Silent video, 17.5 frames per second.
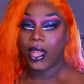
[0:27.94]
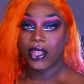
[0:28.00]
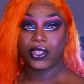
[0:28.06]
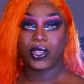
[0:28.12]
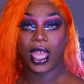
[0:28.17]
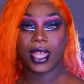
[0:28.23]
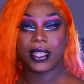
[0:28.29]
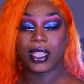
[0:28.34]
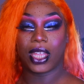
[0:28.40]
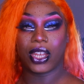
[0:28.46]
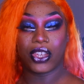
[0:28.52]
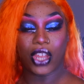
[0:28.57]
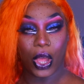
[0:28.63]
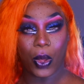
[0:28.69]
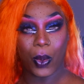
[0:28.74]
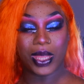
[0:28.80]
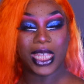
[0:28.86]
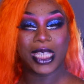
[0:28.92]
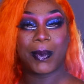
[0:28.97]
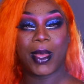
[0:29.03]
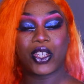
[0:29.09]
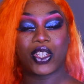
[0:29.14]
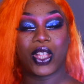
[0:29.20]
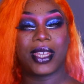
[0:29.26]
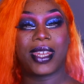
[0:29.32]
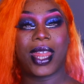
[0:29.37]
you guys can know what the
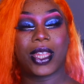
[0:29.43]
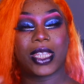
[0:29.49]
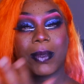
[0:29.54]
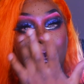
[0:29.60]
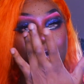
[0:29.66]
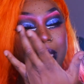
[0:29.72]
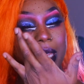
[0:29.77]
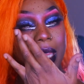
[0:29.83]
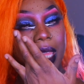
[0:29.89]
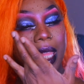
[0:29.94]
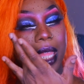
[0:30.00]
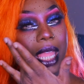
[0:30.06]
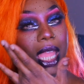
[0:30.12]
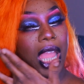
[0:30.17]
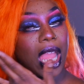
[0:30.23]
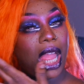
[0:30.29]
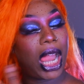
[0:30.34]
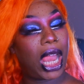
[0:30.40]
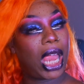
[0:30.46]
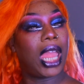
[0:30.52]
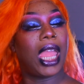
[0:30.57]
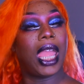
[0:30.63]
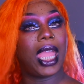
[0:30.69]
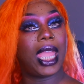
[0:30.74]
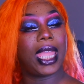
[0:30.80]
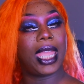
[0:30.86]
special announcement
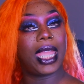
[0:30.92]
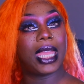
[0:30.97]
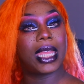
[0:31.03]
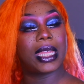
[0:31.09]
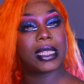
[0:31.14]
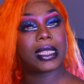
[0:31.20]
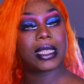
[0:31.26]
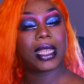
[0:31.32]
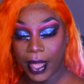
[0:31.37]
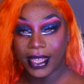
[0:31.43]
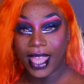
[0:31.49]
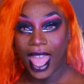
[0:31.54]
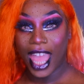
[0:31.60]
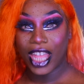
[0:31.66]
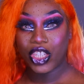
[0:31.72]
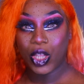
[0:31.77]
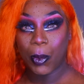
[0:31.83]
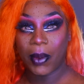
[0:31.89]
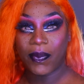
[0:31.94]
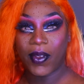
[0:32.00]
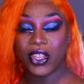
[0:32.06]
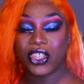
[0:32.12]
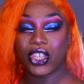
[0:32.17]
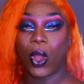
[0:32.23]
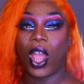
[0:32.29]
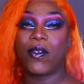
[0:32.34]
is. Yeah, it's super
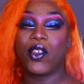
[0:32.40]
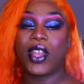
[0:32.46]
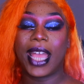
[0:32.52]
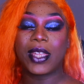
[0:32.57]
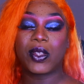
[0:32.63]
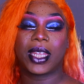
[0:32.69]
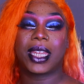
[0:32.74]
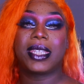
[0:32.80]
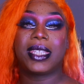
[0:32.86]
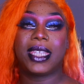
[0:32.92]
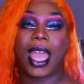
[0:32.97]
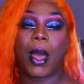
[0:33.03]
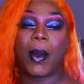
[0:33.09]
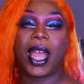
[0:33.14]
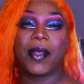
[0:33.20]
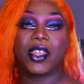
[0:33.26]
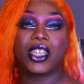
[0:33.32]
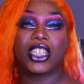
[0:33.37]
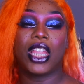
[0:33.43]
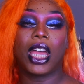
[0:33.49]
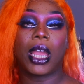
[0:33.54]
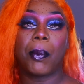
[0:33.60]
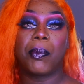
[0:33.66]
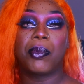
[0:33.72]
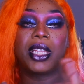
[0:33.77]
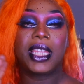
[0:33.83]
fun. So if you guys like to see how I got this
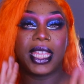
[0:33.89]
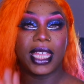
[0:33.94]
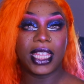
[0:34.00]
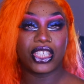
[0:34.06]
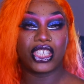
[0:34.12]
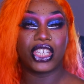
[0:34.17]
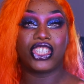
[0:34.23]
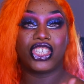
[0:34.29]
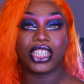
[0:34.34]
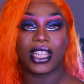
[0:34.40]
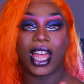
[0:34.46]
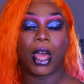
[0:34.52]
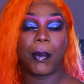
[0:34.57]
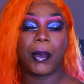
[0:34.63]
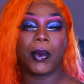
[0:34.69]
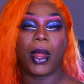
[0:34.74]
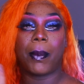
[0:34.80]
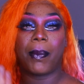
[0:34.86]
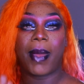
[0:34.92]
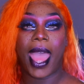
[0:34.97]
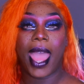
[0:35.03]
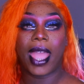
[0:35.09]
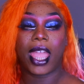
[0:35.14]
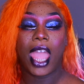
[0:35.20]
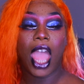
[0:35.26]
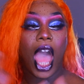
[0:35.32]
look, please just chill out. I'll be right
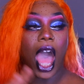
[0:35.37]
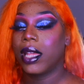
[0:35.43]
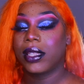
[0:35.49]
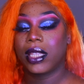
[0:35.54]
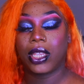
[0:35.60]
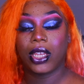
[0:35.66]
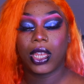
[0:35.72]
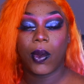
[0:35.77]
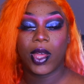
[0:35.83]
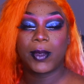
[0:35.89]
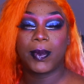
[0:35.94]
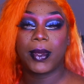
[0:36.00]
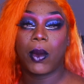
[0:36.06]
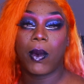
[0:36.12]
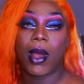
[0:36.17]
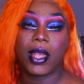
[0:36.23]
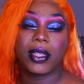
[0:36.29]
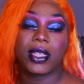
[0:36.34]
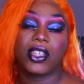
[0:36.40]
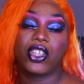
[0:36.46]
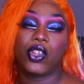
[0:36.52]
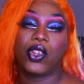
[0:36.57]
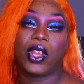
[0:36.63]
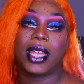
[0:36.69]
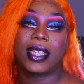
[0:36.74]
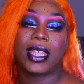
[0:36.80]
back. I was like, you know what? It's been a while since I
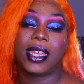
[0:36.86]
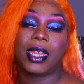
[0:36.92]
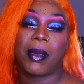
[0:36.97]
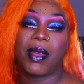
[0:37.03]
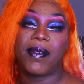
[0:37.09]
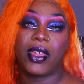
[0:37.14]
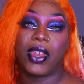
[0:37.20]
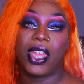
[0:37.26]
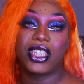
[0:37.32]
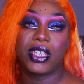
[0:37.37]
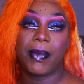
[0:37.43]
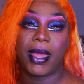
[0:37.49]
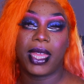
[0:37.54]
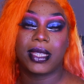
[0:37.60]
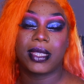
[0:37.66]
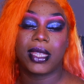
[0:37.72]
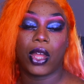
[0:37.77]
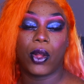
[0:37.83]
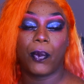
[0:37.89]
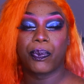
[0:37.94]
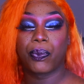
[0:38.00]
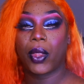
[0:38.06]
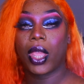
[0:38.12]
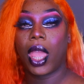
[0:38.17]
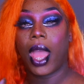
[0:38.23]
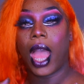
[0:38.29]
showed you guys how I did my foundation base. So
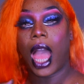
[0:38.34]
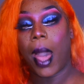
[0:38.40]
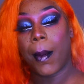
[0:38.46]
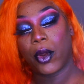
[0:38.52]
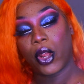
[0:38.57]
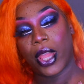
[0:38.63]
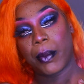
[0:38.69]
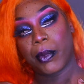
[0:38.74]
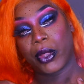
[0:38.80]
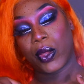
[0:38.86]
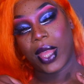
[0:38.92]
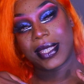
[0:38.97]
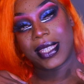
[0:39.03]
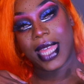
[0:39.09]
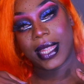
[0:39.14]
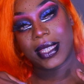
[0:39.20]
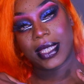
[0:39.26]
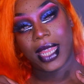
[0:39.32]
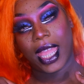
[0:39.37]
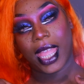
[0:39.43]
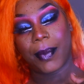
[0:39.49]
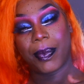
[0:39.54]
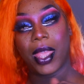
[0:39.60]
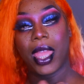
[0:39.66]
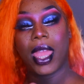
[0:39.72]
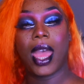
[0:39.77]
I'm gonna go ahead and bring you guys that
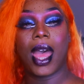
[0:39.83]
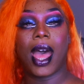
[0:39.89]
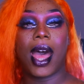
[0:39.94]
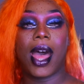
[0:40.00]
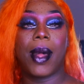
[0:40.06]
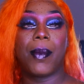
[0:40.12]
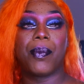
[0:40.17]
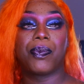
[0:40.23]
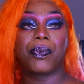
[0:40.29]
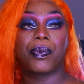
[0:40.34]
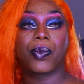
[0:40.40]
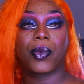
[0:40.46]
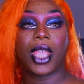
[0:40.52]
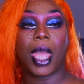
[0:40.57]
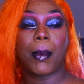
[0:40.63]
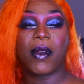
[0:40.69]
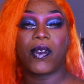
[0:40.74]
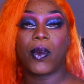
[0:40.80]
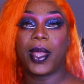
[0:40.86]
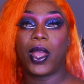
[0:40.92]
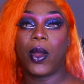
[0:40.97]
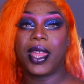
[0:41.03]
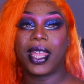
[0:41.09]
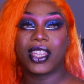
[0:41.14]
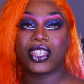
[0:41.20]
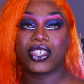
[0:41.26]
today. Um, before we go
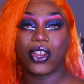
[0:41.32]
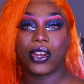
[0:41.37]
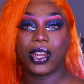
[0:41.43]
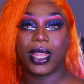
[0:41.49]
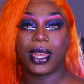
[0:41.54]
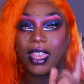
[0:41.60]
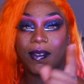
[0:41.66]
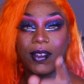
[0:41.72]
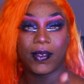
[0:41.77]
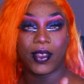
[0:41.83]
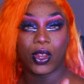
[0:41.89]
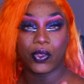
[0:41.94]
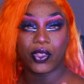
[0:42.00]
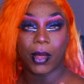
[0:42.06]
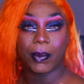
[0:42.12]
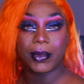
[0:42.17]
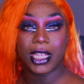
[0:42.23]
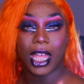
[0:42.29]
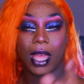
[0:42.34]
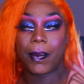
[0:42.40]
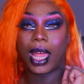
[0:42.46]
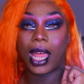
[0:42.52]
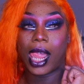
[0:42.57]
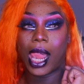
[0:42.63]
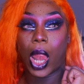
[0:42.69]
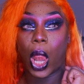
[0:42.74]
ahead and get started, give it a video a thumbs
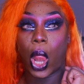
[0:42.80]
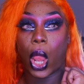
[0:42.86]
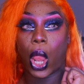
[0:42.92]
up, uh,